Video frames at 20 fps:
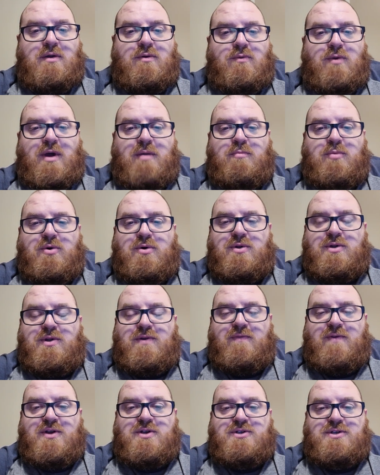Red Bull
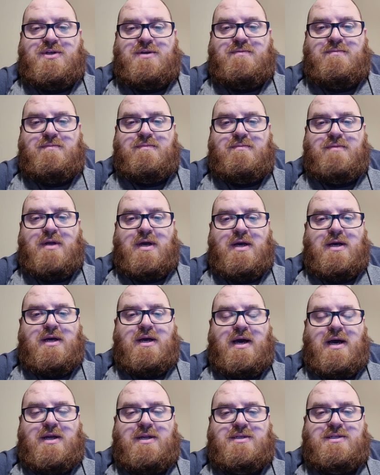Division
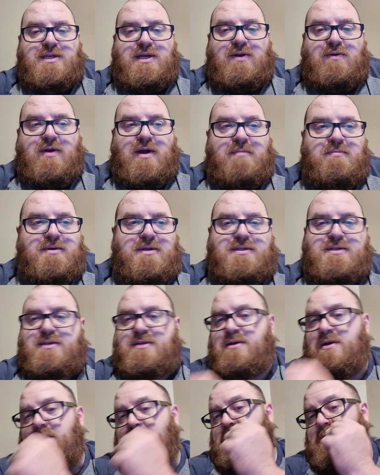out of Cedar Rapids.